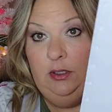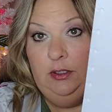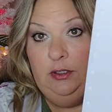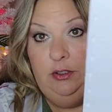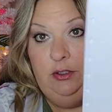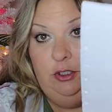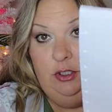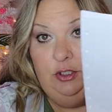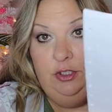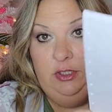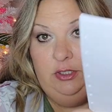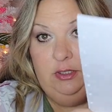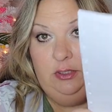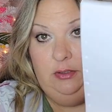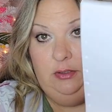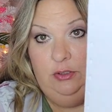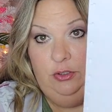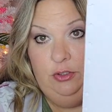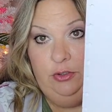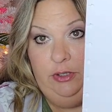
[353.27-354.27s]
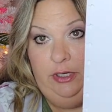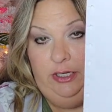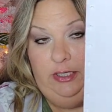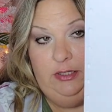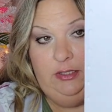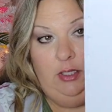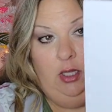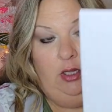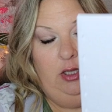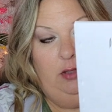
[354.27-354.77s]
So they're just straight
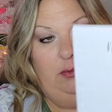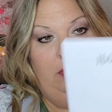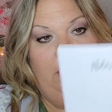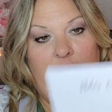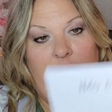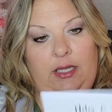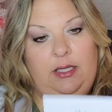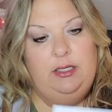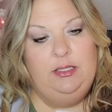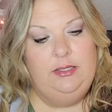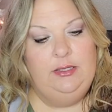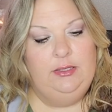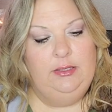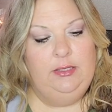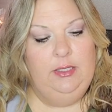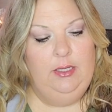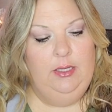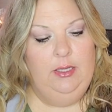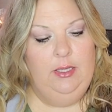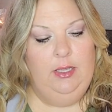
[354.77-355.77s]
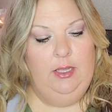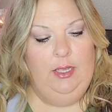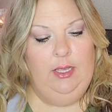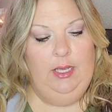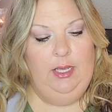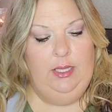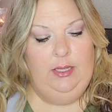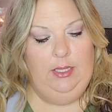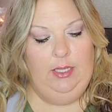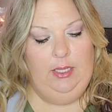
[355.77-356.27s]
solid blanks.
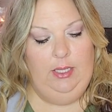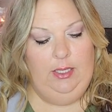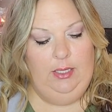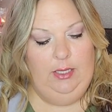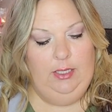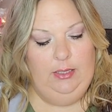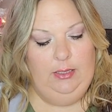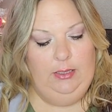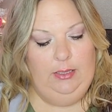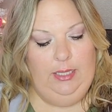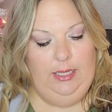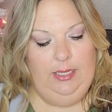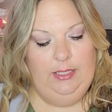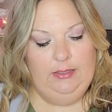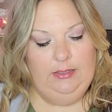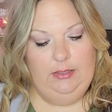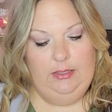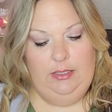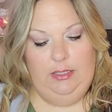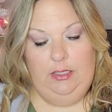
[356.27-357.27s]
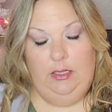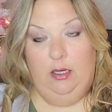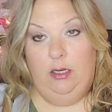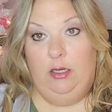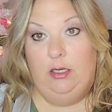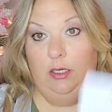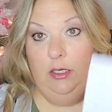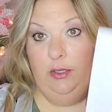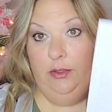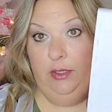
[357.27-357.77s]
And then lastly
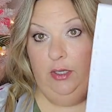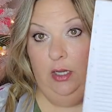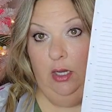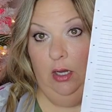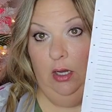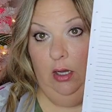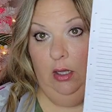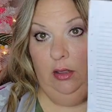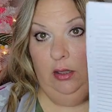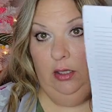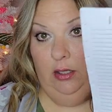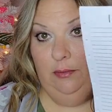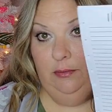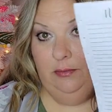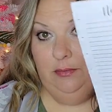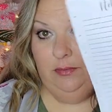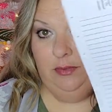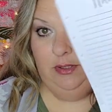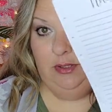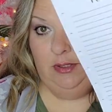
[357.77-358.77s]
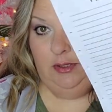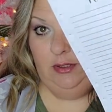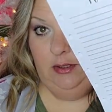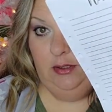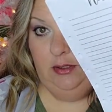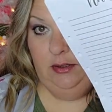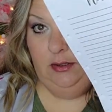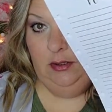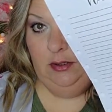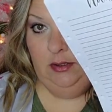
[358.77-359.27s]
are the columns.
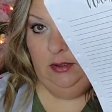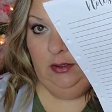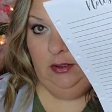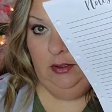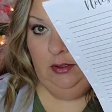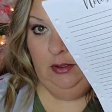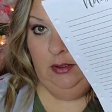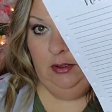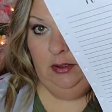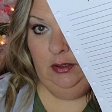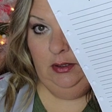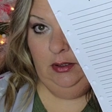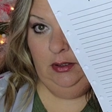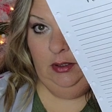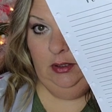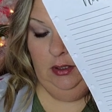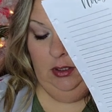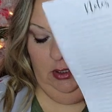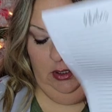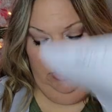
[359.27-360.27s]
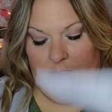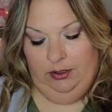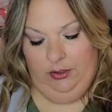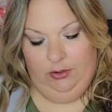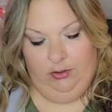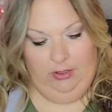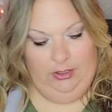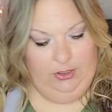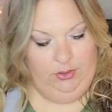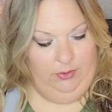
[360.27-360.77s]
And
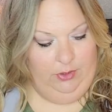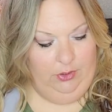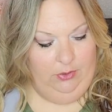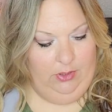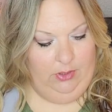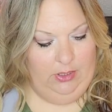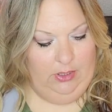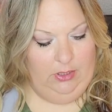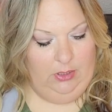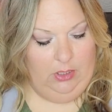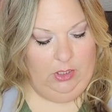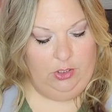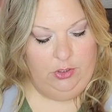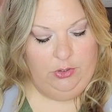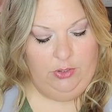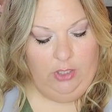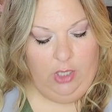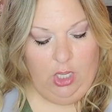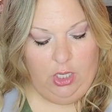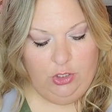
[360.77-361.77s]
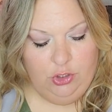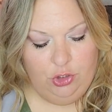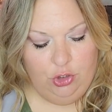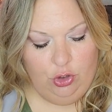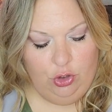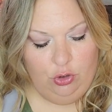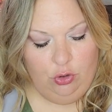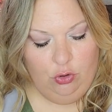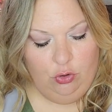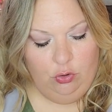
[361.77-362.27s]
so that's what you get in there. So I got
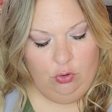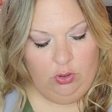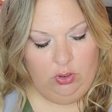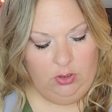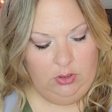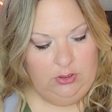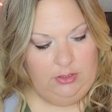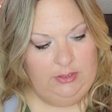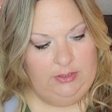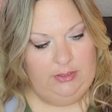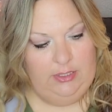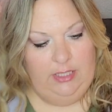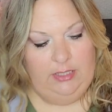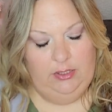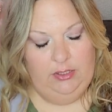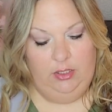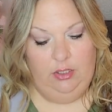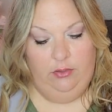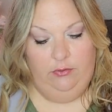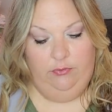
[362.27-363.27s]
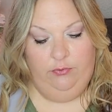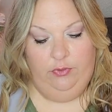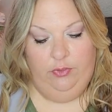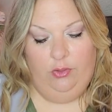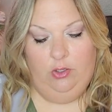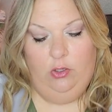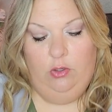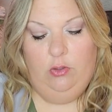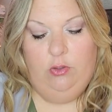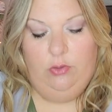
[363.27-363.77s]
two sets of
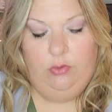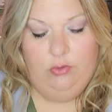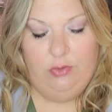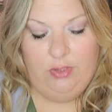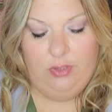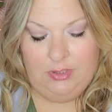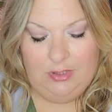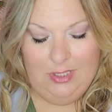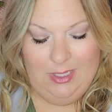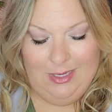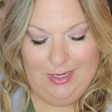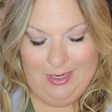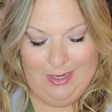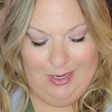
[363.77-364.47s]
those.